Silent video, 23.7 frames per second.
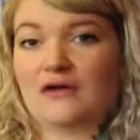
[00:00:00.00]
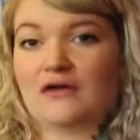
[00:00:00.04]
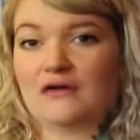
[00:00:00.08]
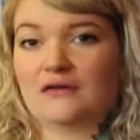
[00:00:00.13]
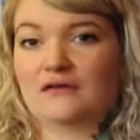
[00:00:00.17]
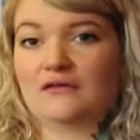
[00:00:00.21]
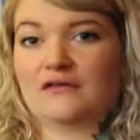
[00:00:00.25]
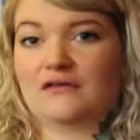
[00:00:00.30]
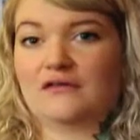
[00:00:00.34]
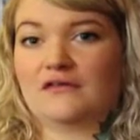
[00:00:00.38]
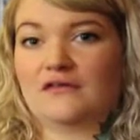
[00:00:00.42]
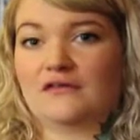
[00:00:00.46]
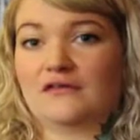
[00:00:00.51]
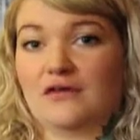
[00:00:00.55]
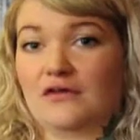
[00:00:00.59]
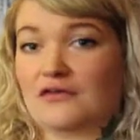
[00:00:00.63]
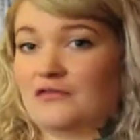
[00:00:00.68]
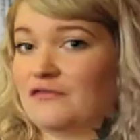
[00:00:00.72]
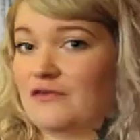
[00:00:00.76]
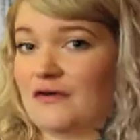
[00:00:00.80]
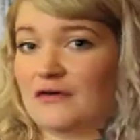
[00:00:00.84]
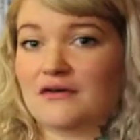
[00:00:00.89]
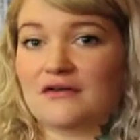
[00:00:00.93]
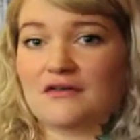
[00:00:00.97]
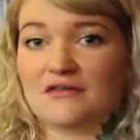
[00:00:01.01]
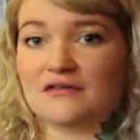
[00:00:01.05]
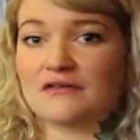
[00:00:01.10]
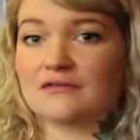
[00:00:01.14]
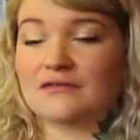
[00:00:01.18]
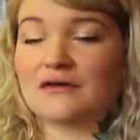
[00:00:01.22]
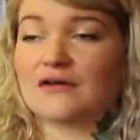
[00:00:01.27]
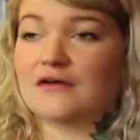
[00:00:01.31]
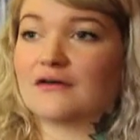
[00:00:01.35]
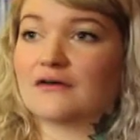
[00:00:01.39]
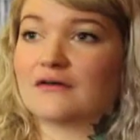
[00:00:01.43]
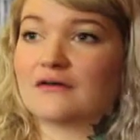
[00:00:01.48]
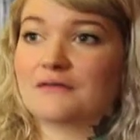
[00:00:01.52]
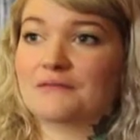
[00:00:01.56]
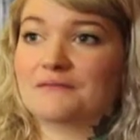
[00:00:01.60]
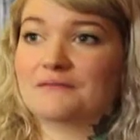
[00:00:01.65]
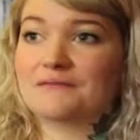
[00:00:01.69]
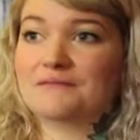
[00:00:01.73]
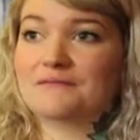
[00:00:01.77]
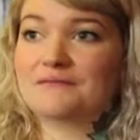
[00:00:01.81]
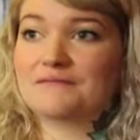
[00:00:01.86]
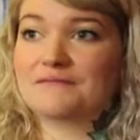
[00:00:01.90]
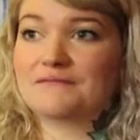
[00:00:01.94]
illnesses are very severe,
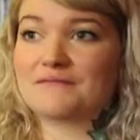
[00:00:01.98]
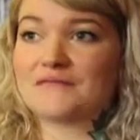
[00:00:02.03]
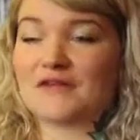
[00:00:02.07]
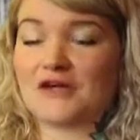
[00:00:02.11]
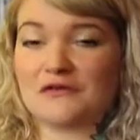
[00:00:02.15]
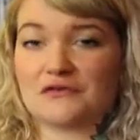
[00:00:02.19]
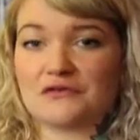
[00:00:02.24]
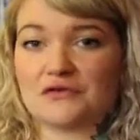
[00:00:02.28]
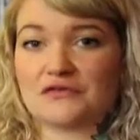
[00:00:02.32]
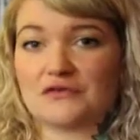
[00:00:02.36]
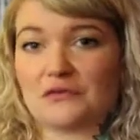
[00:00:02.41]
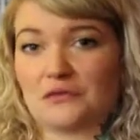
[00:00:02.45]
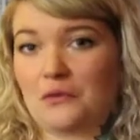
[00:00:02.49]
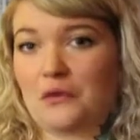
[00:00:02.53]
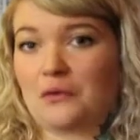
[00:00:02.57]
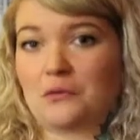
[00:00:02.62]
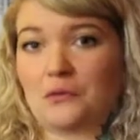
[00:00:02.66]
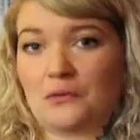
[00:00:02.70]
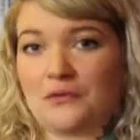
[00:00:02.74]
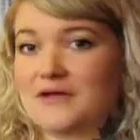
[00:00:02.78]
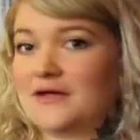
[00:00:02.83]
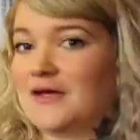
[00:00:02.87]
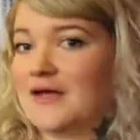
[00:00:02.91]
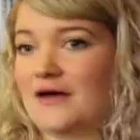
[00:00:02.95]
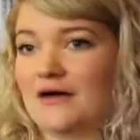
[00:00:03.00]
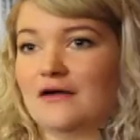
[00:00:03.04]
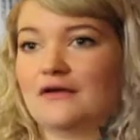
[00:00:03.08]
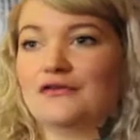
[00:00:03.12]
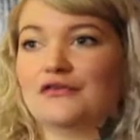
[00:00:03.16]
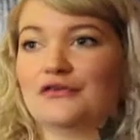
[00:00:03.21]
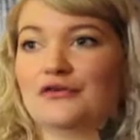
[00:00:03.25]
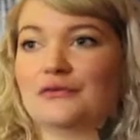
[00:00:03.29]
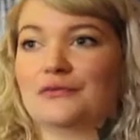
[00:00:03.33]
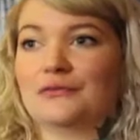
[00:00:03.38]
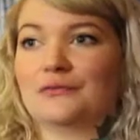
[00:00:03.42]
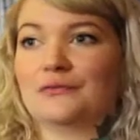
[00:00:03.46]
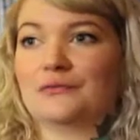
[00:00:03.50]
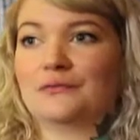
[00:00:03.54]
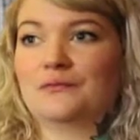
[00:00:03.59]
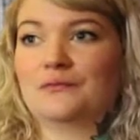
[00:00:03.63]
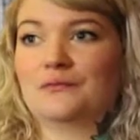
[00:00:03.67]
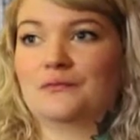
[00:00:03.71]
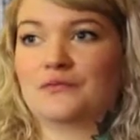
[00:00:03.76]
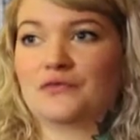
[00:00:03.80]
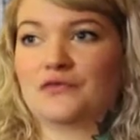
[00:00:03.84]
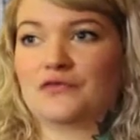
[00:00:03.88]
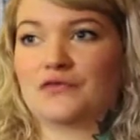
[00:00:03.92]
and there's a lot we can do
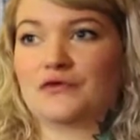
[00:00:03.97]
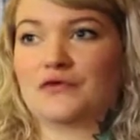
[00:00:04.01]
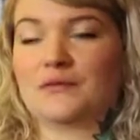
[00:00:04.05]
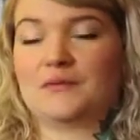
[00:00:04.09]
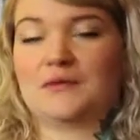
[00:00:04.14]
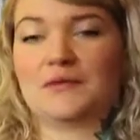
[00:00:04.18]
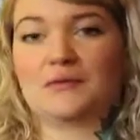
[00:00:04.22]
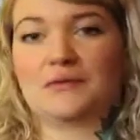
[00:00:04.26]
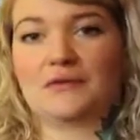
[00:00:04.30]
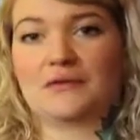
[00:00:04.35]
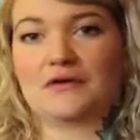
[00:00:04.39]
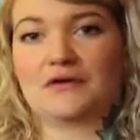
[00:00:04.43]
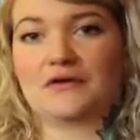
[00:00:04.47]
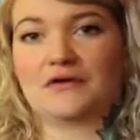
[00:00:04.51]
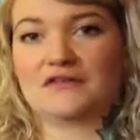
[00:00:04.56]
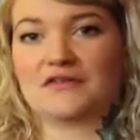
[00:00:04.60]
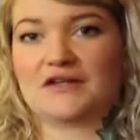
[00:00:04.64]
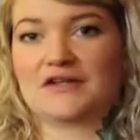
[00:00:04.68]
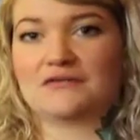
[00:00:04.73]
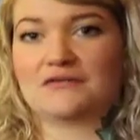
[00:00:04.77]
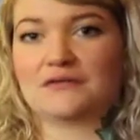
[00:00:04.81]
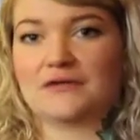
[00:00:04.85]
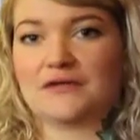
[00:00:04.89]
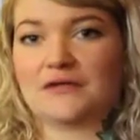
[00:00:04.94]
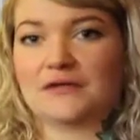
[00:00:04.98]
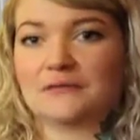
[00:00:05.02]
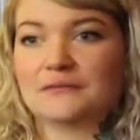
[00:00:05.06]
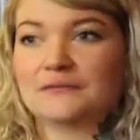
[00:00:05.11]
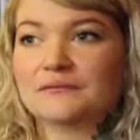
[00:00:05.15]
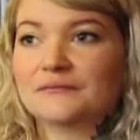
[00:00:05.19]
for the people that are suffering.